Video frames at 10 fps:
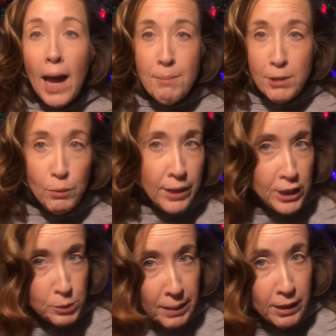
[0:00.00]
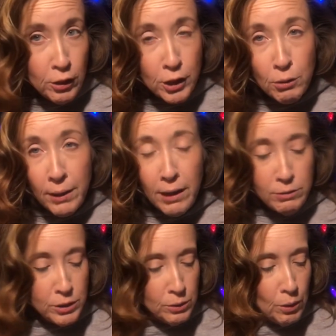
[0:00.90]
I'm going to arrange my look
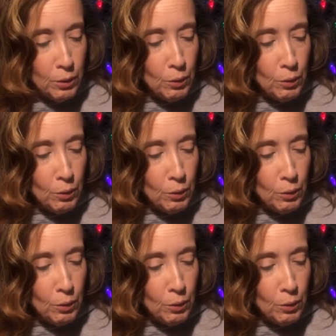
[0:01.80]
around.